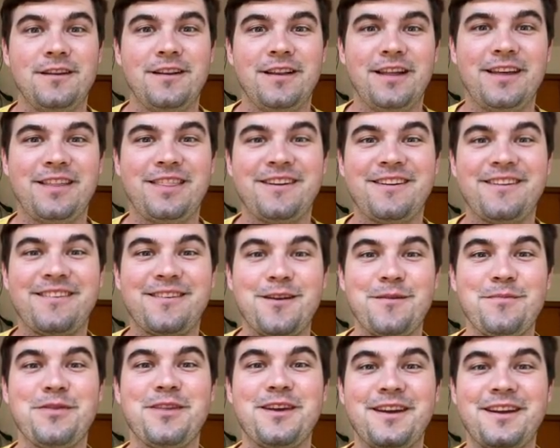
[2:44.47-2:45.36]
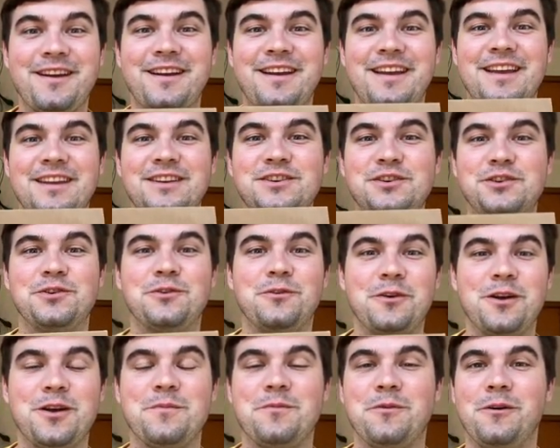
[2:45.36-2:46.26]
Like, there's something
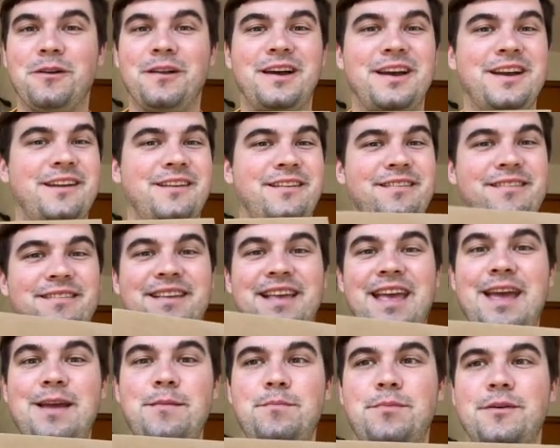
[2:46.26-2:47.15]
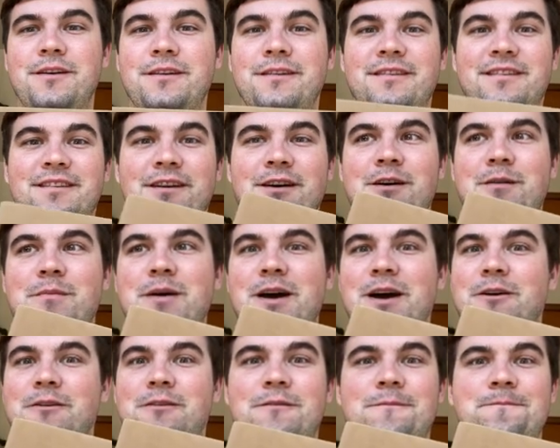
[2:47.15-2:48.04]
enjoyable and escapist
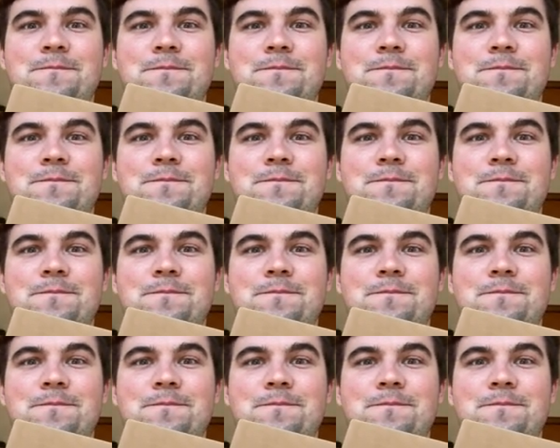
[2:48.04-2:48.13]
about